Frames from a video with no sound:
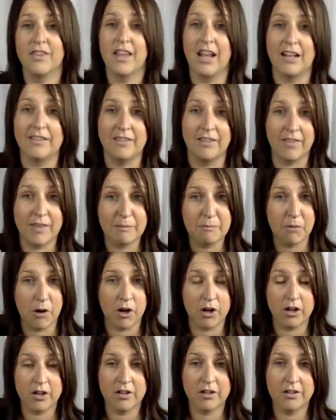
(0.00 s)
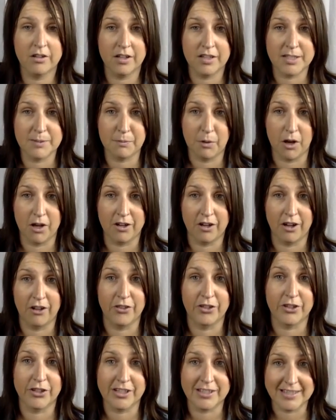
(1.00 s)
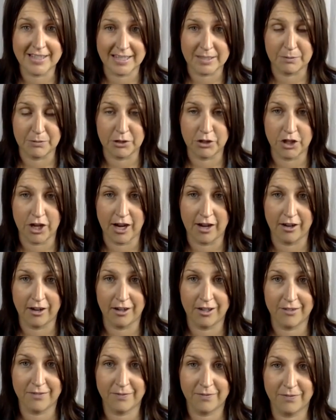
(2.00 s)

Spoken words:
and then they mark a spot on their assessment tracker.